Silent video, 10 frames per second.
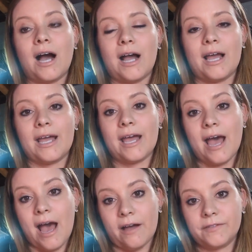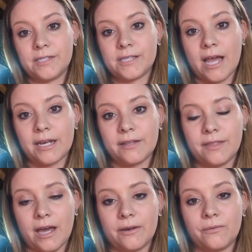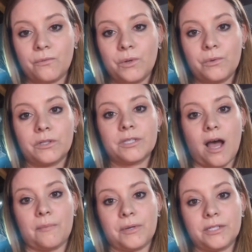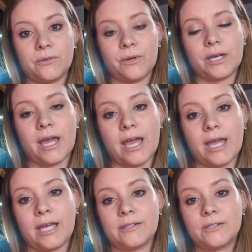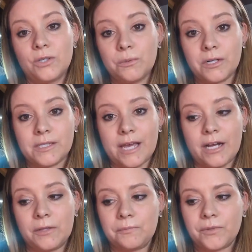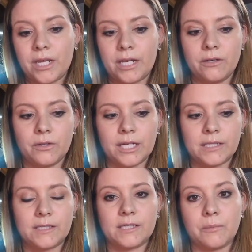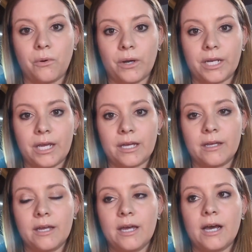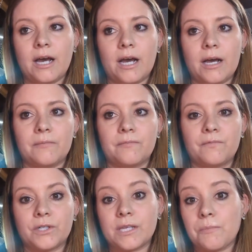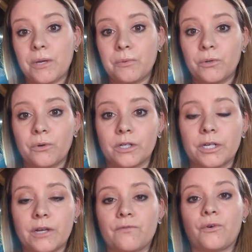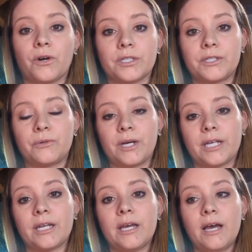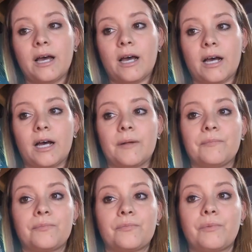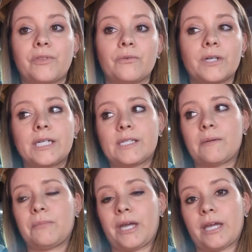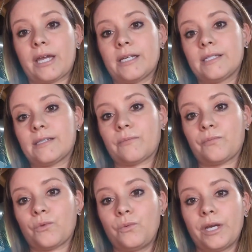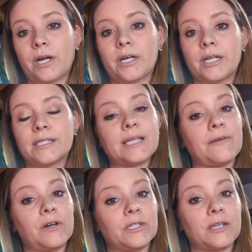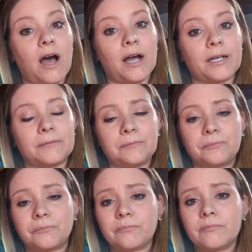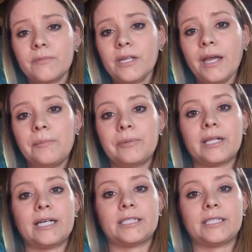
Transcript: I have decided that we will not be doing a tuber sale, and I know that's disappointing for some people who are looking forward to it. But the reason being is we are going to save our stock and